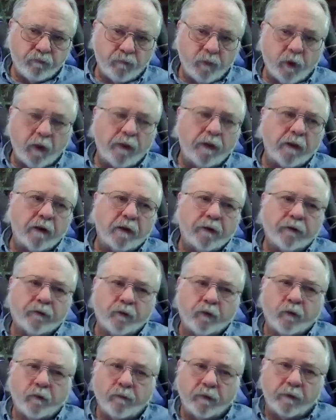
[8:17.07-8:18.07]
I think let's
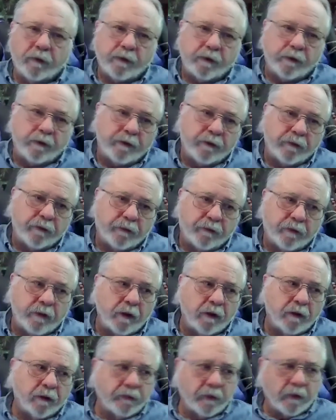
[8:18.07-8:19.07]
go with the
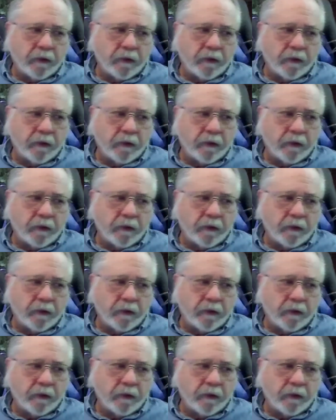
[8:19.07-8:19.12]
skills.